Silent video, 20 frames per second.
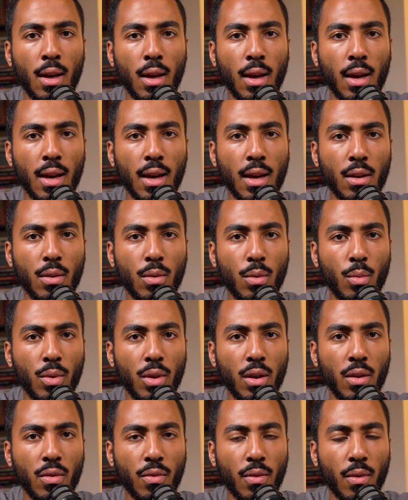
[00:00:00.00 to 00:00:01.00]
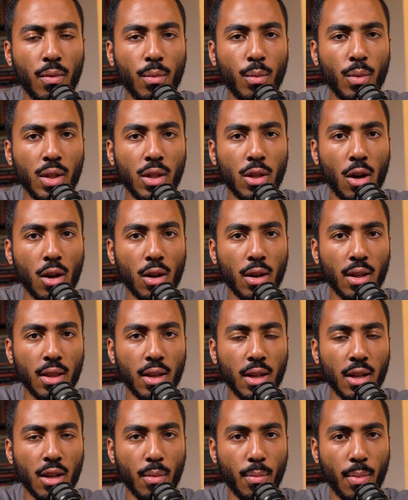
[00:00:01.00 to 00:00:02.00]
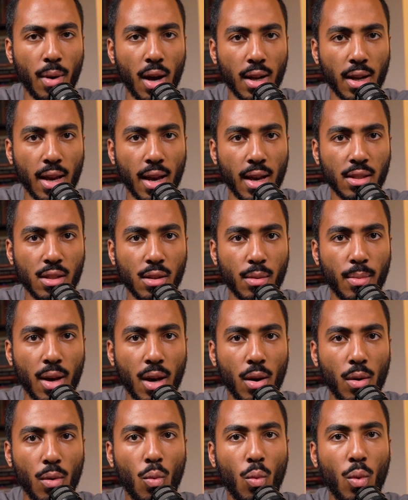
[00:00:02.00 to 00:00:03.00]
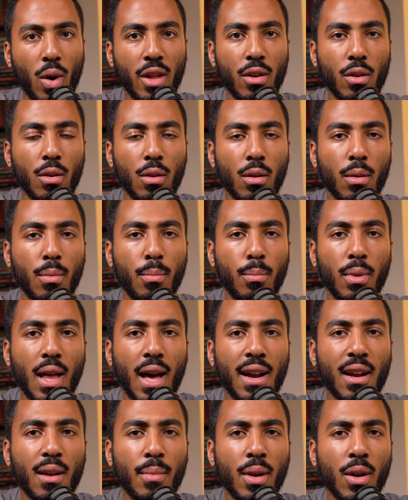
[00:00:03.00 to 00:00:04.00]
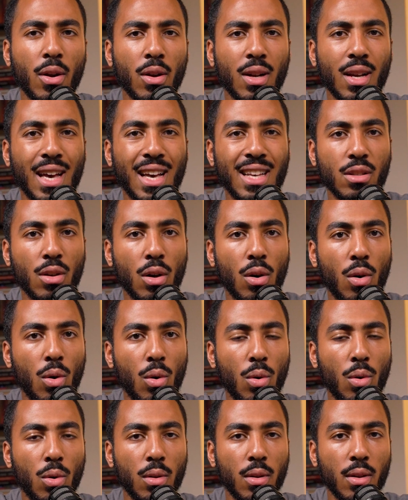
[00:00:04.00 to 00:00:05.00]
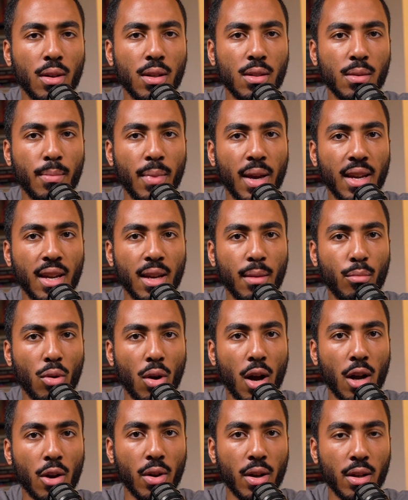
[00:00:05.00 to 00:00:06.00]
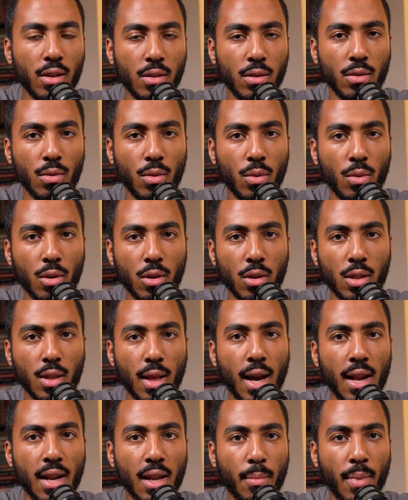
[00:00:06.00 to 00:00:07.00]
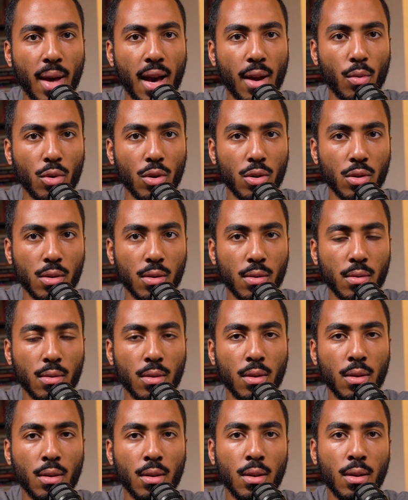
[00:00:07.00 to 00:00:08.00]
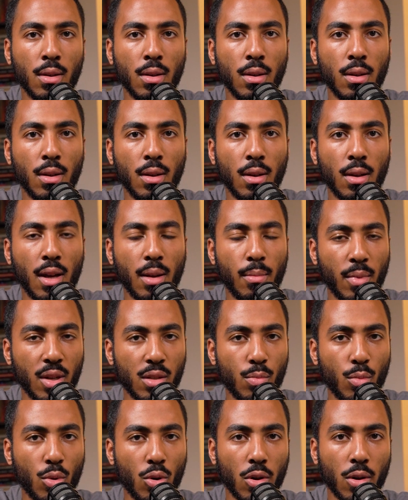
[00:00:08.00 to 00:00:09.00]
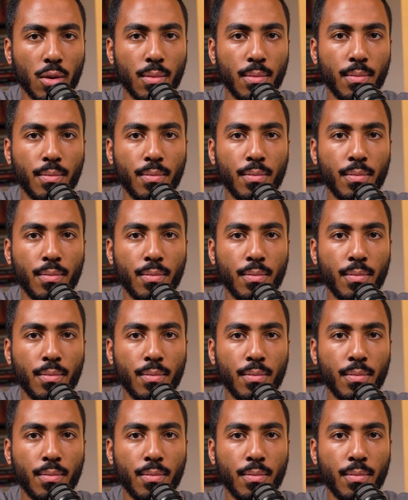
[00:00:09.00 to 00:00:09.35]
And we talk at the end of the podcast about whether Black America as a whole is making progress or sliding backwards, and much more.